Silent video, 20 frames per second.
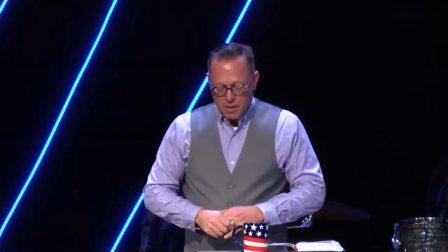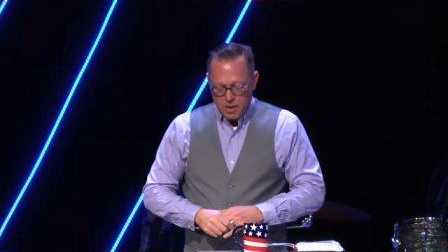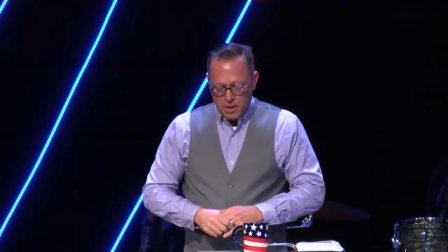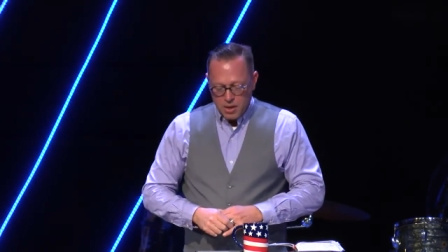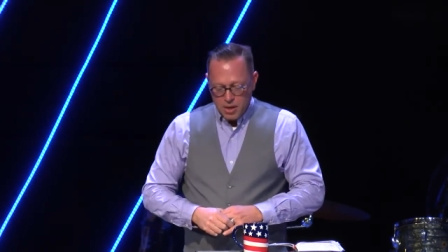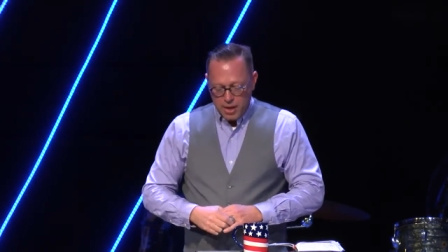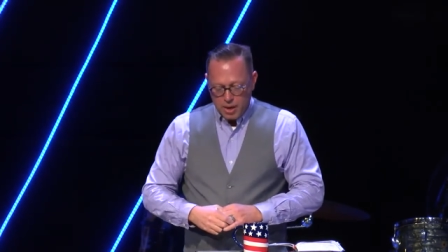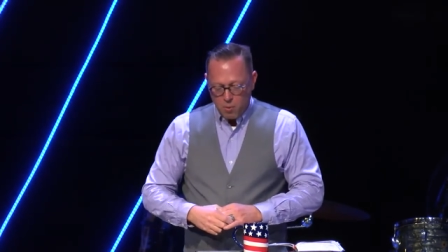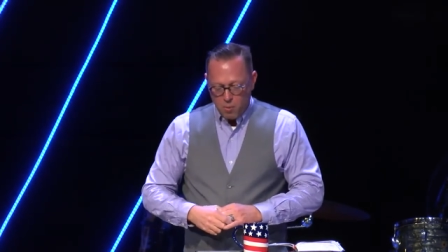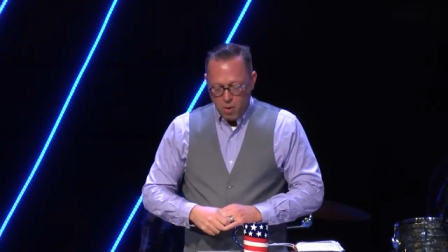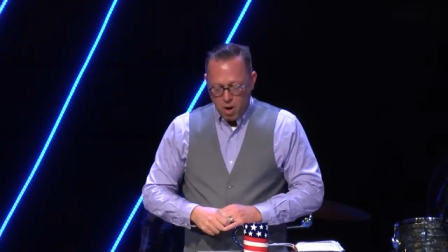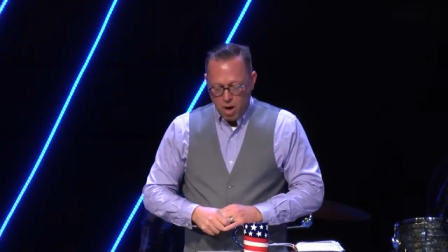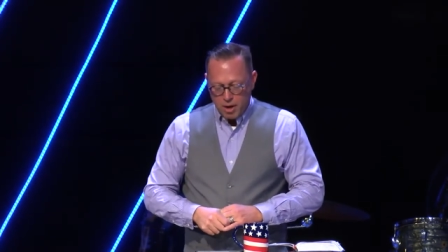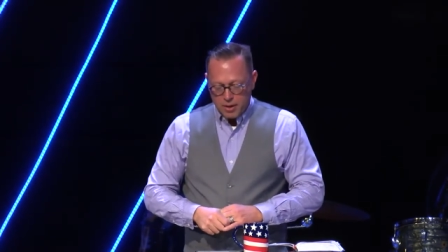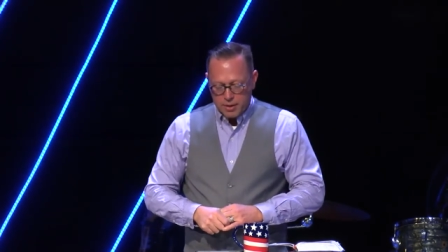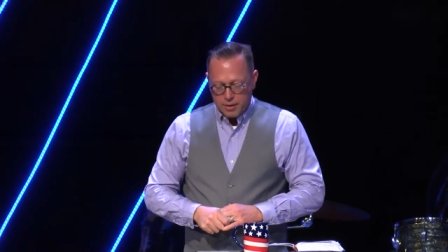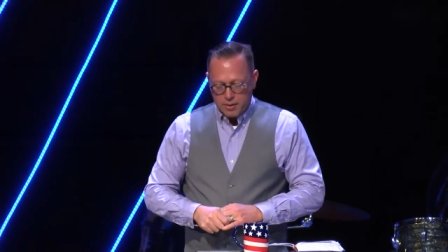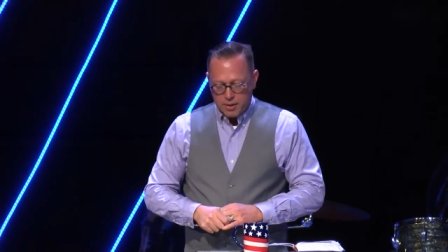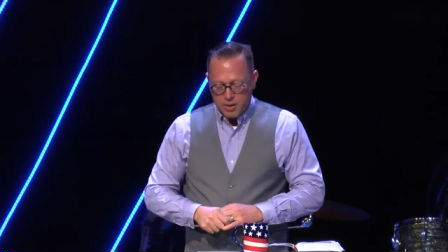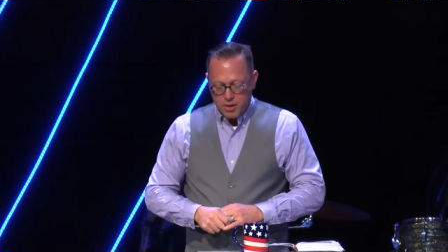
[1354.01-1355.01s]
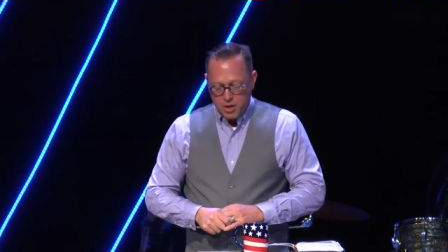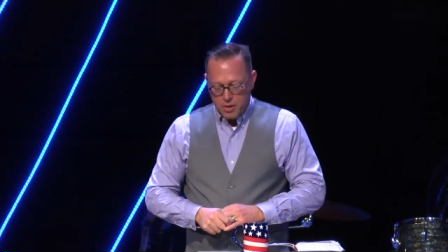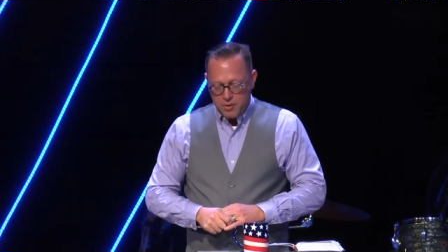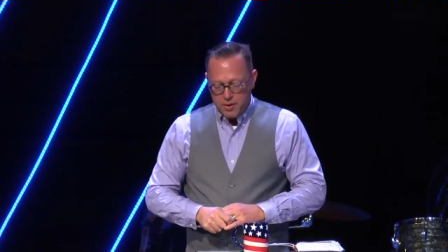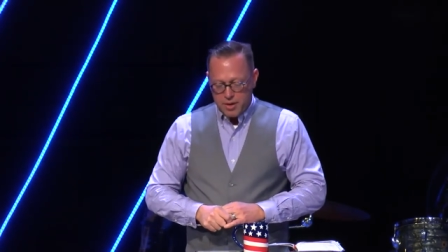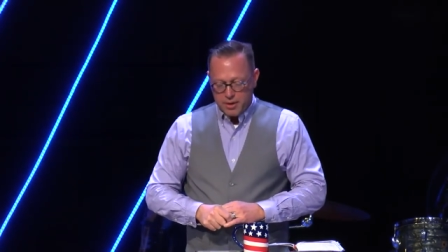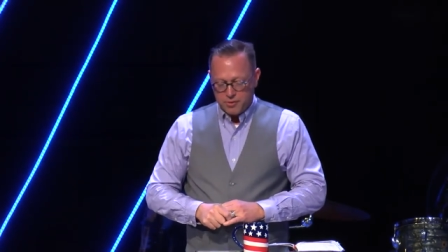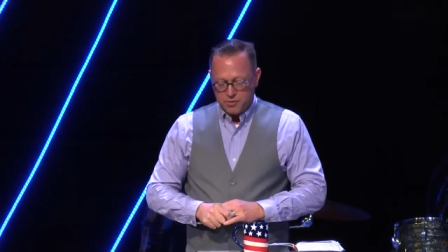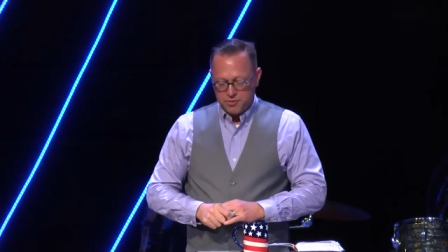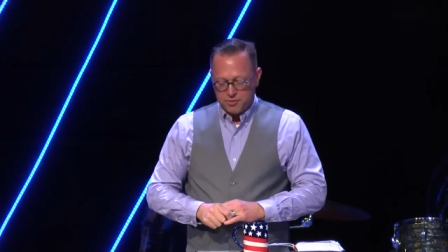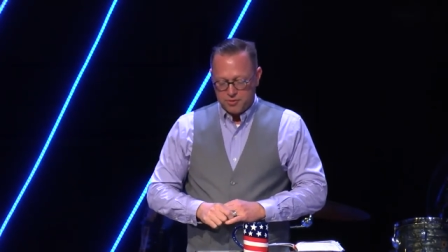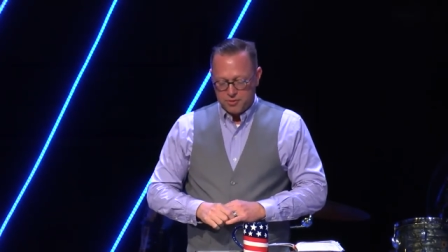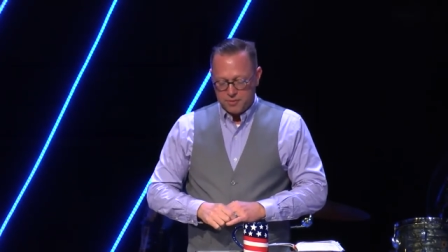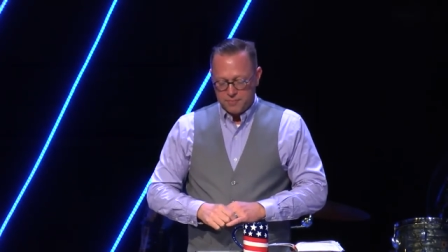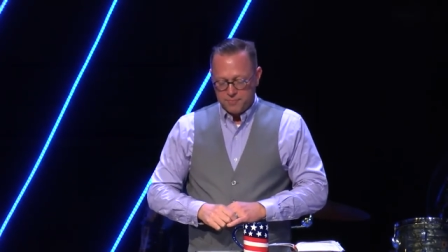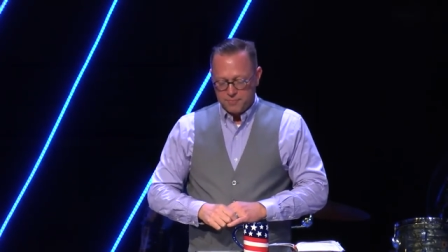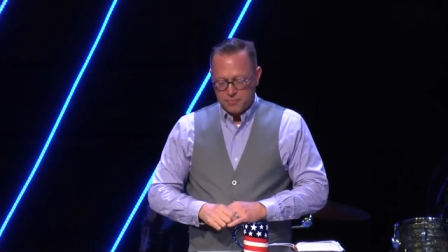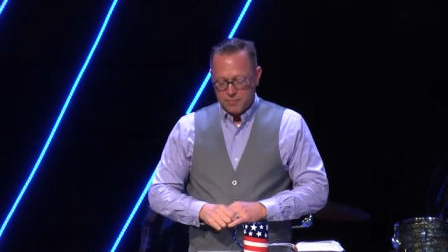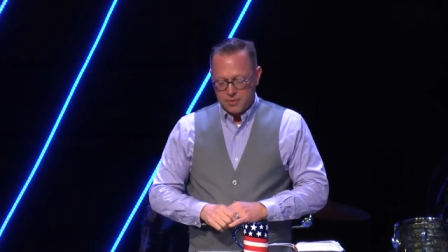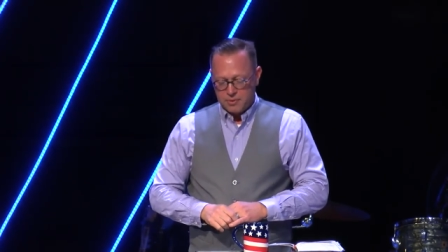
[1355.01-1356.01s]
You got to walk in the newness.
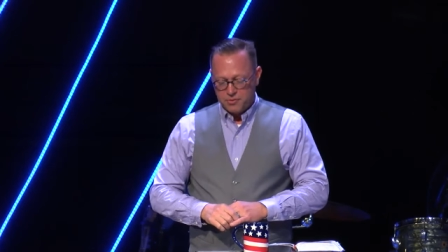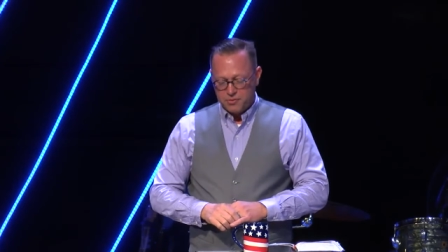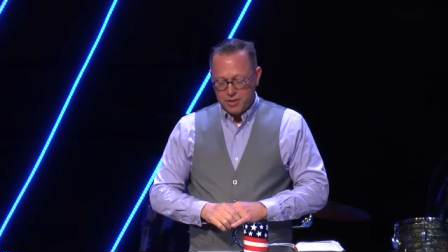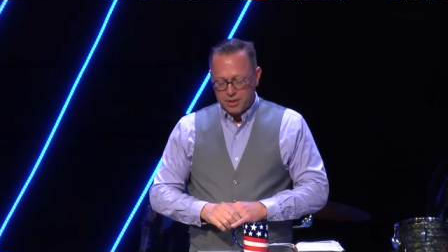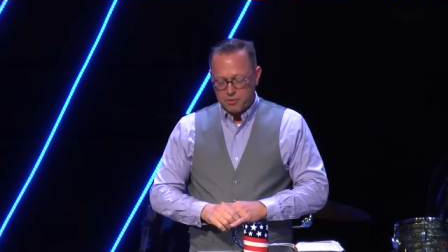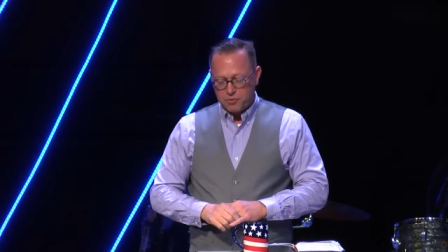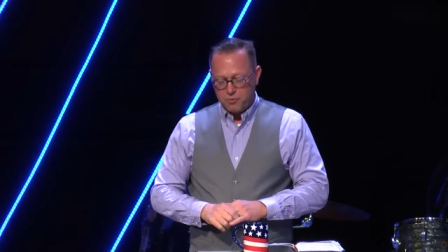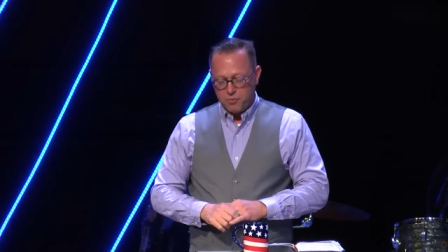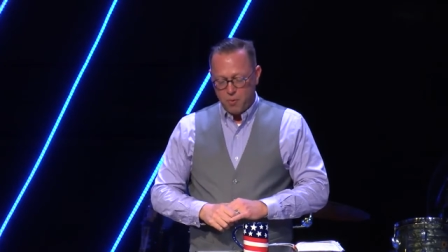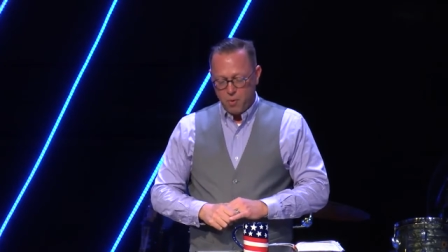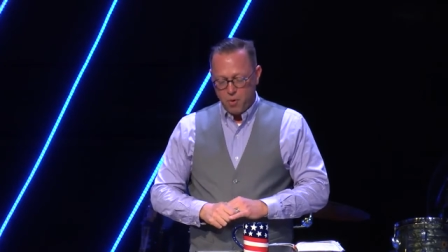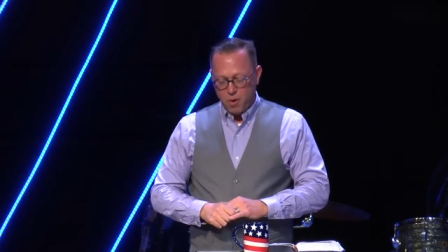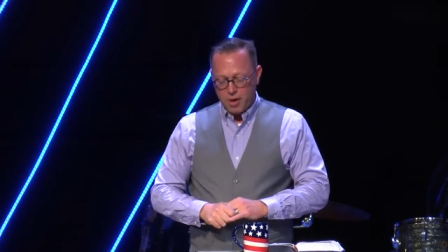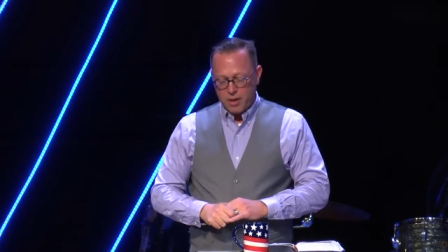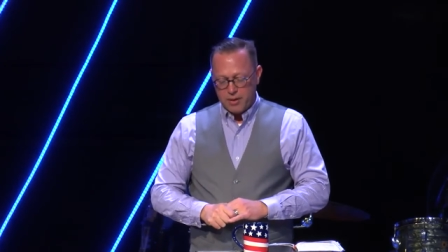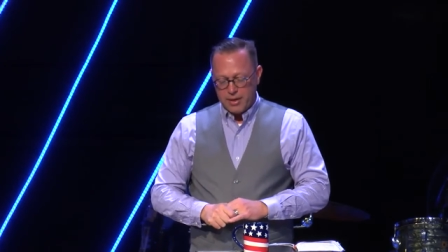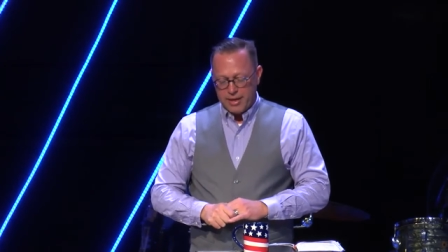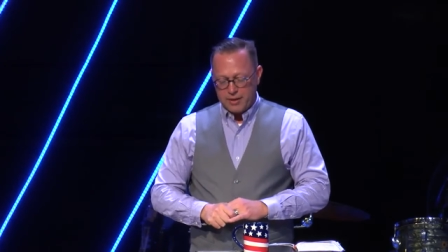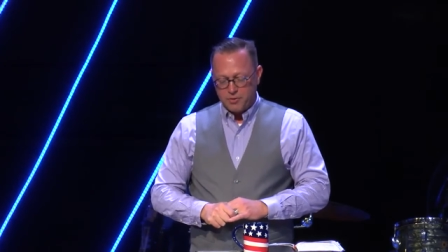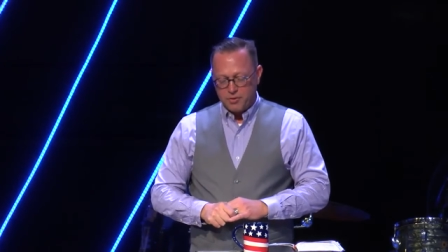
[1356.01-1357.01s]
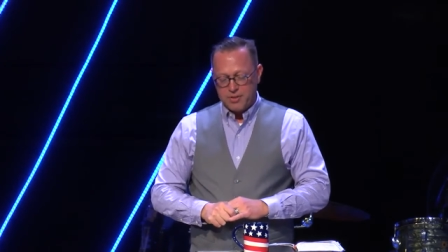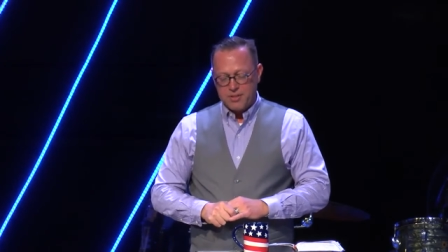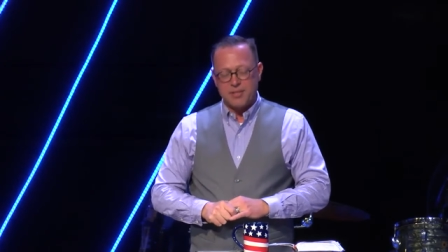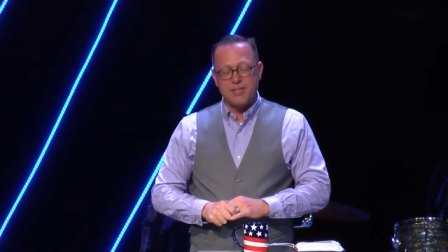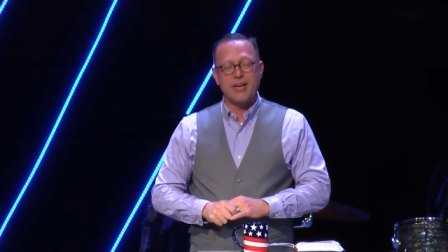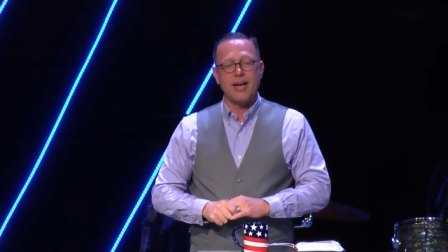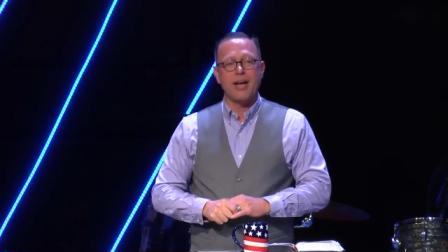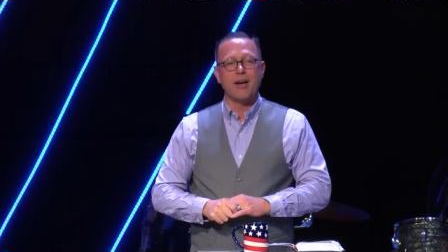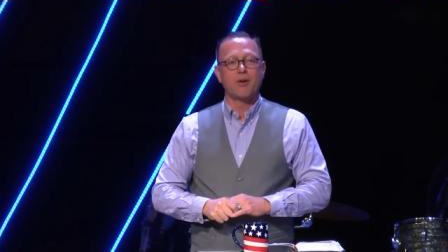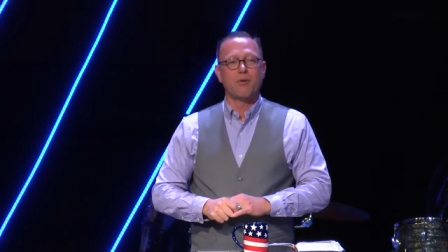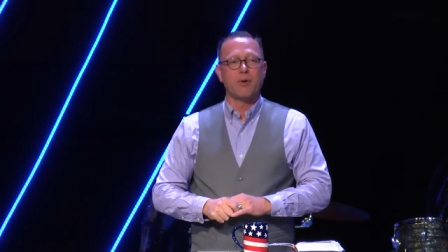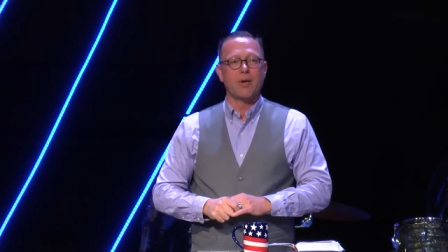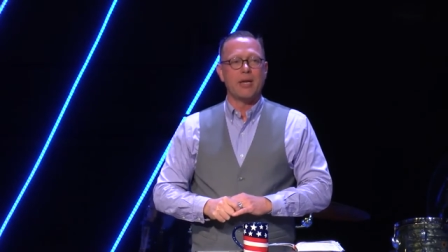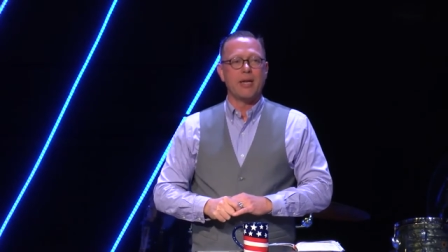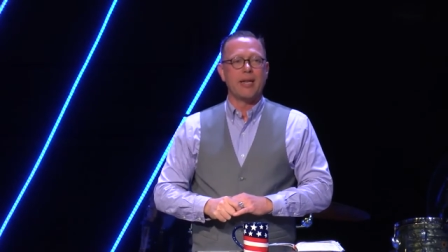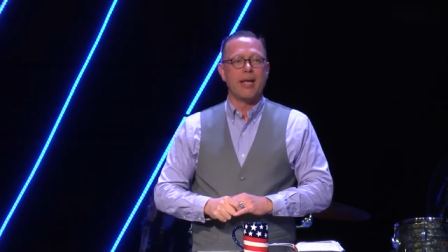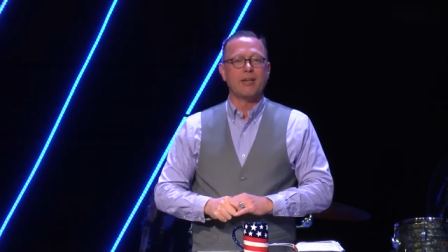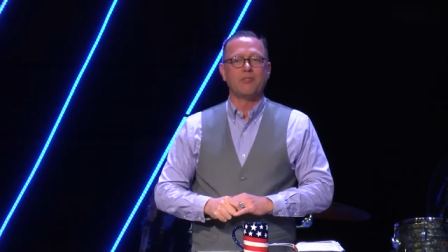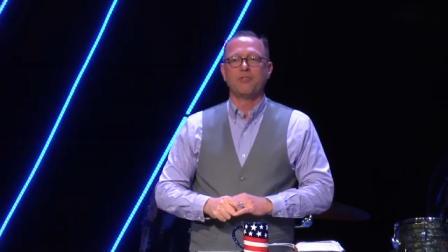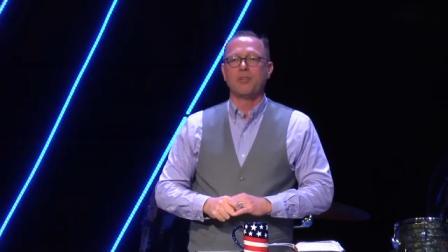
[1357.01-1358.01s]
6 4, and that's integrity.
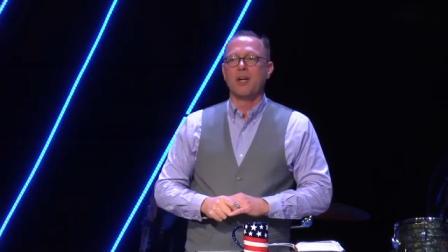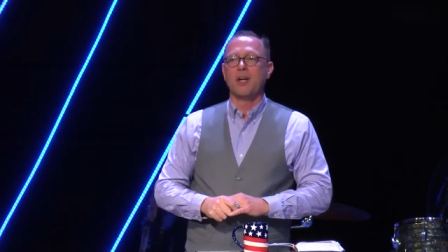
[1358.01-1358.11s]
That's to